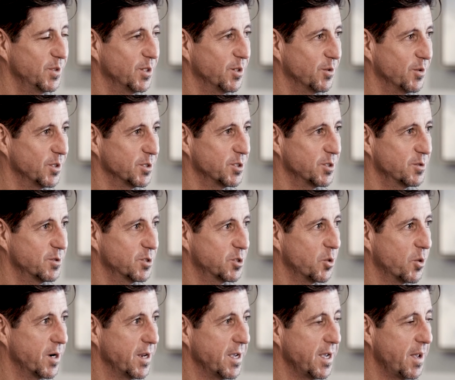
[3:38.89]
know, a
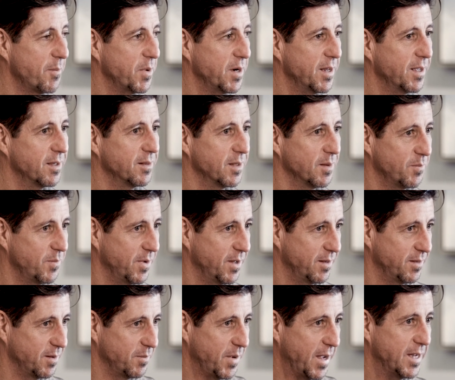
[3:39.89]
story happening in the, in
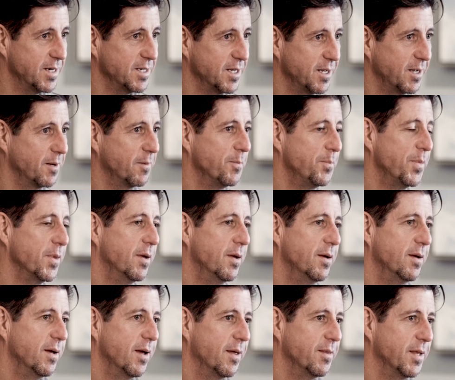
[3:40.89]
the painting,
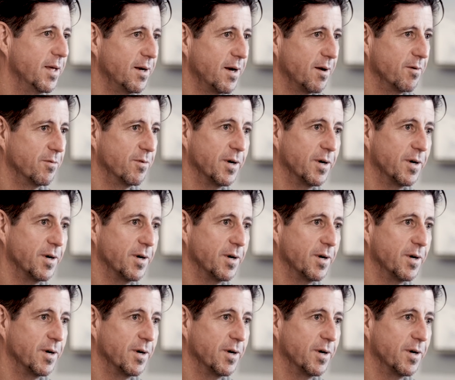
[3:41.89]
and then I've